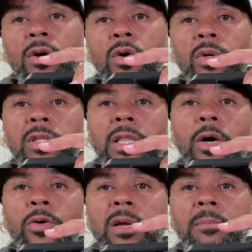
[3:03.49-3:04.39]
with the
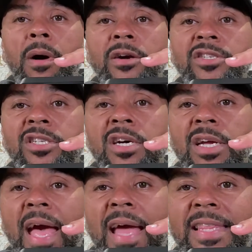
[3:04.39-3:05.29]
loading bar stuck
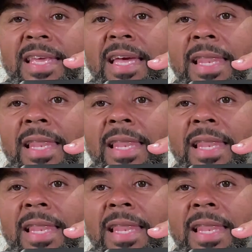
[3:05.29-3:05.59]
at the end,